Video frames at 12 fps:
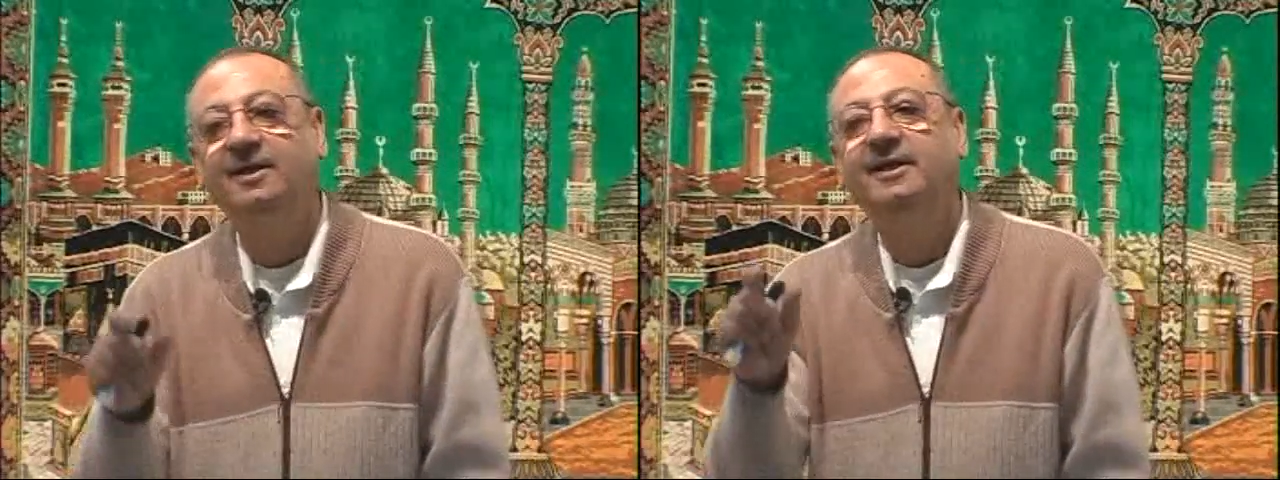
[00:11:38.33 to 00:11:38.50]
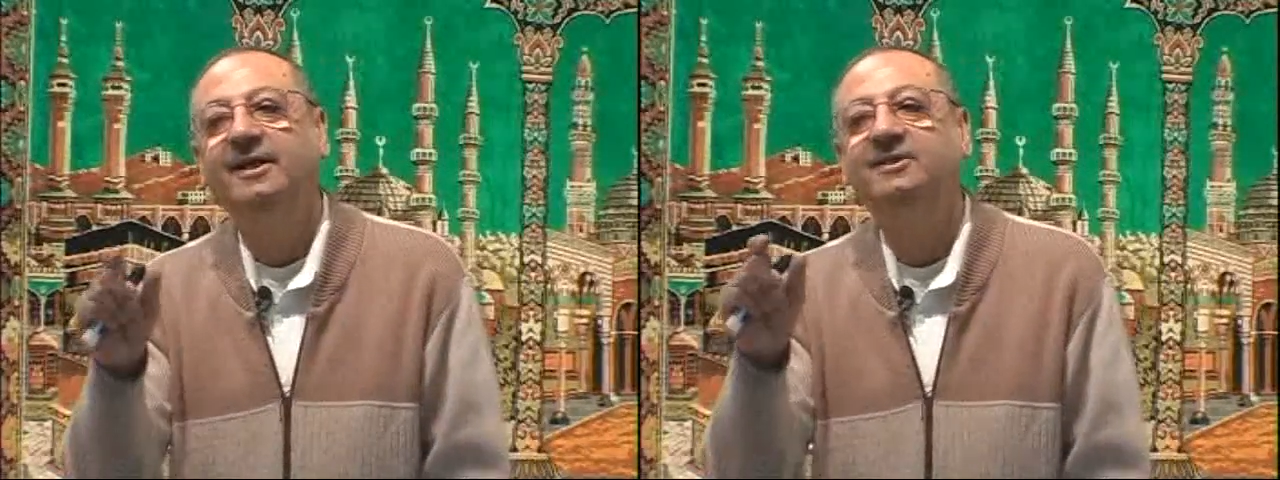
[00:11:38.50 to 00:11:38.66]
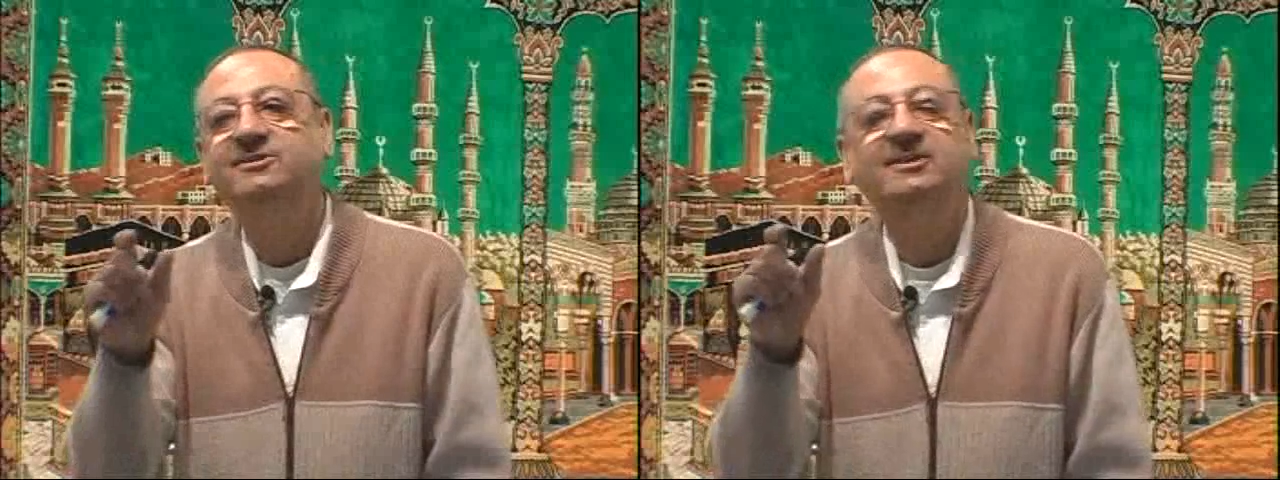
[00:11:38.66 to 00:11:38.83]

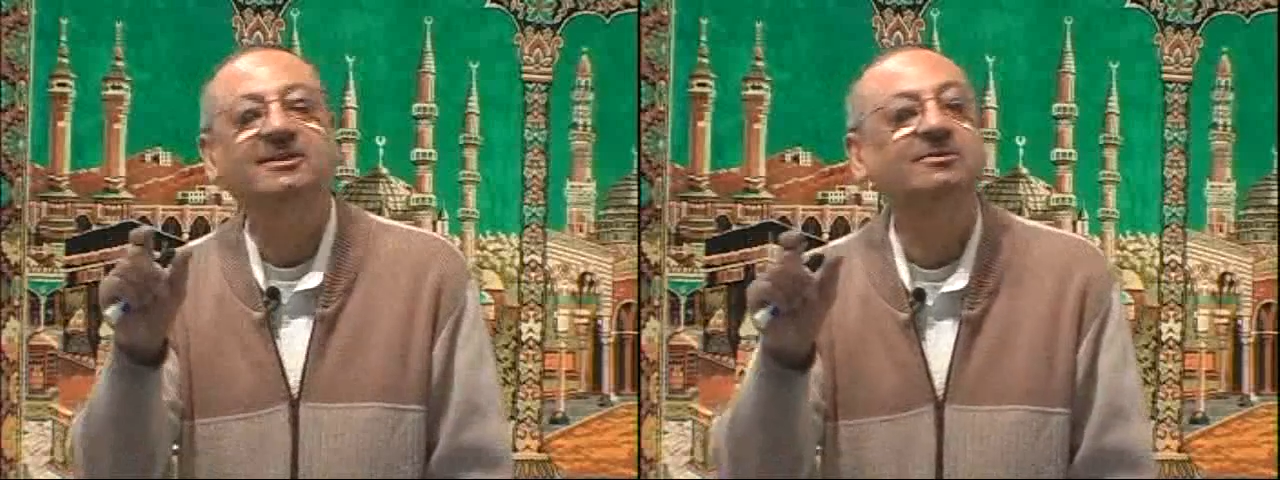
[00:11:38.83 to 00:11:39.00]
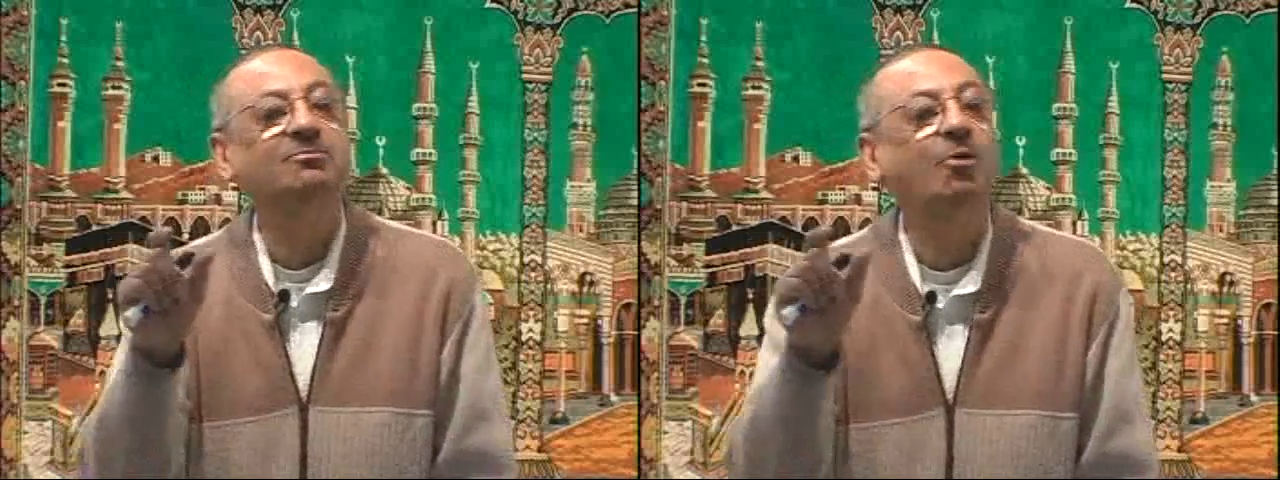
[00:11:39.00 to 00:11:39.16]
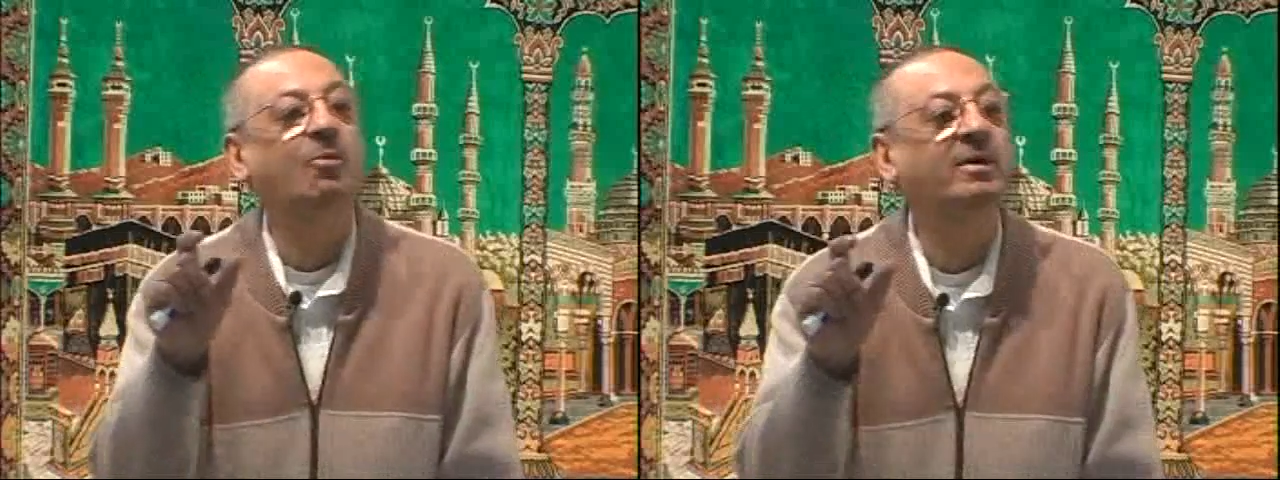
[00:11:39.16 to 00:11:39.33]
it's just
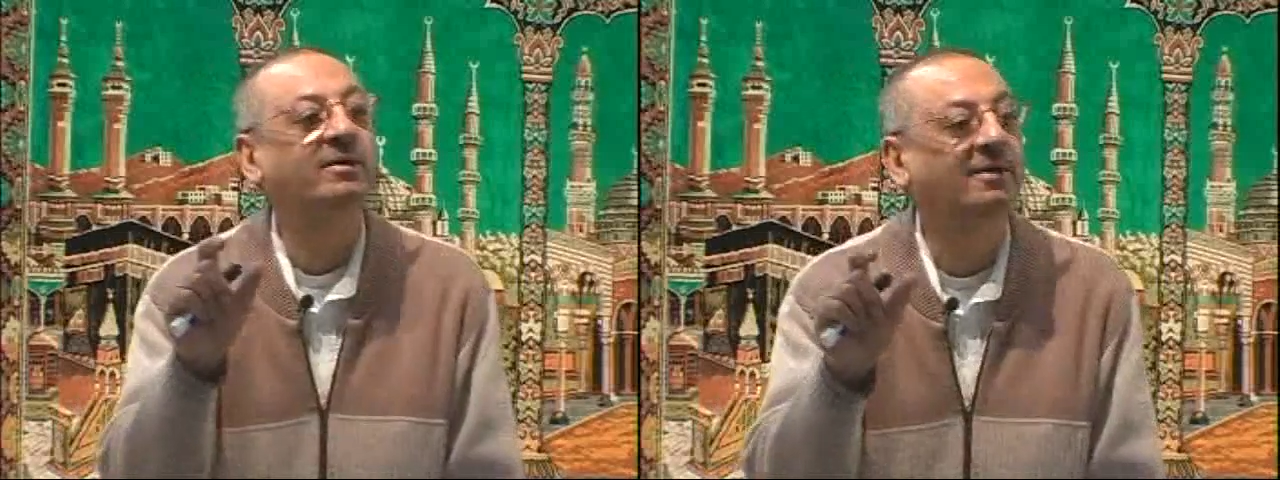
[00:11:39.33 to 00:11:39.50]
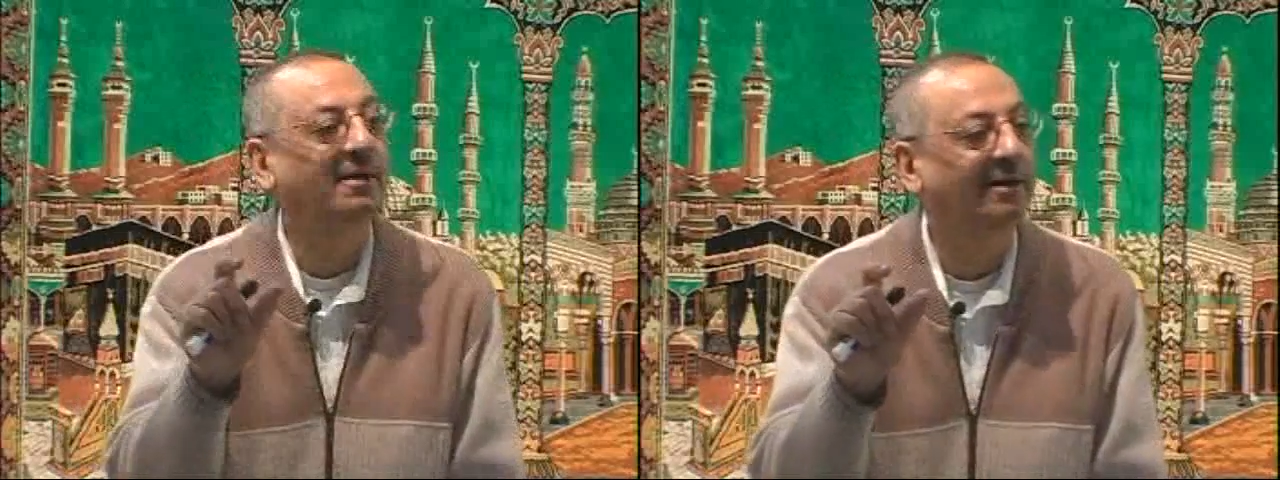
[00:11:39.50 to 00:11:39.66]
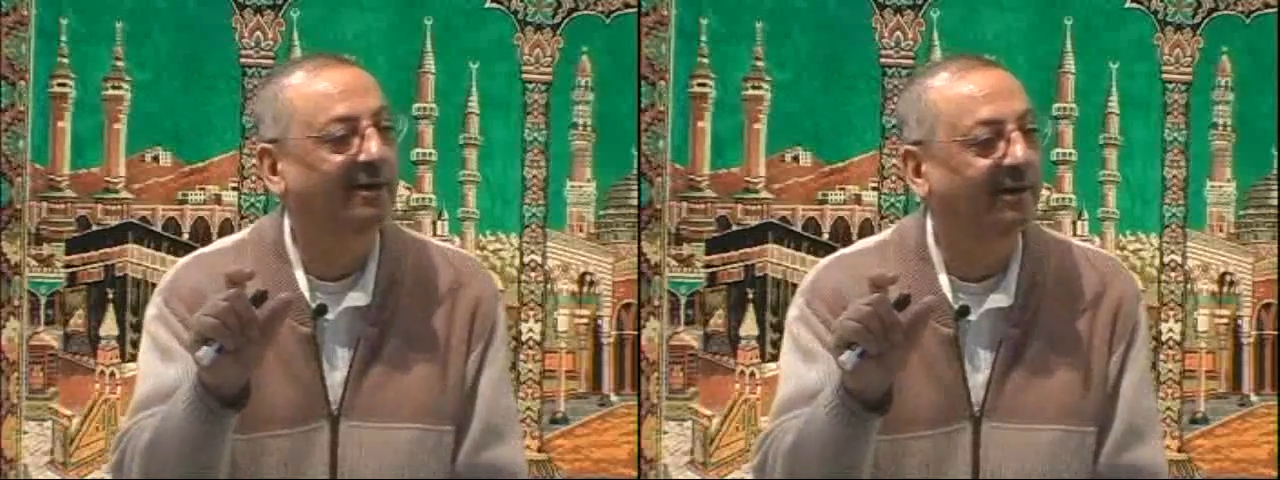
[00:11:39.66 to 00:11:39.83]

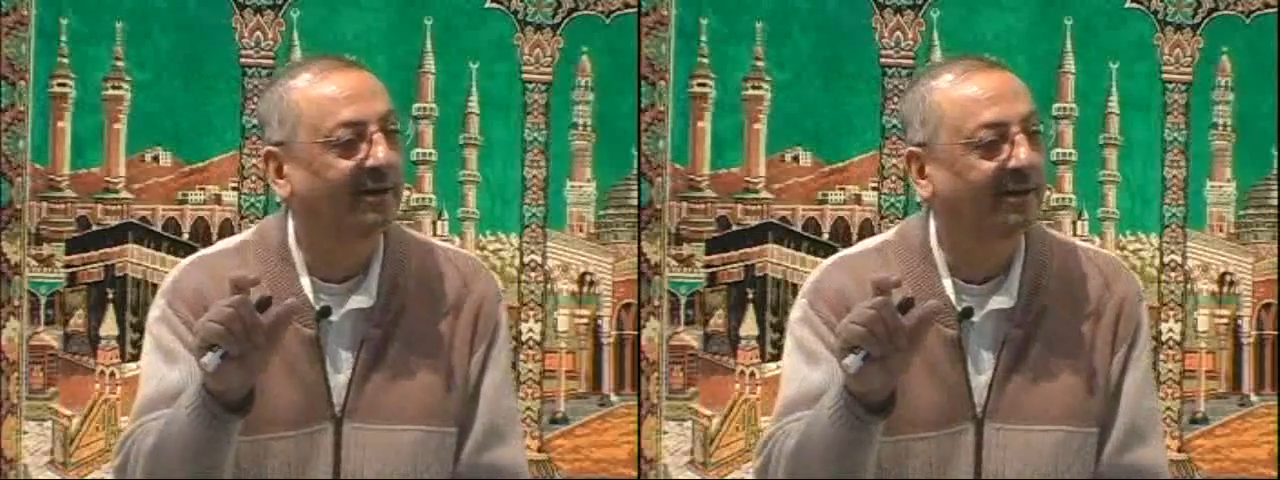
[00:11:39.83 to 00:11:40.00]
momentarily.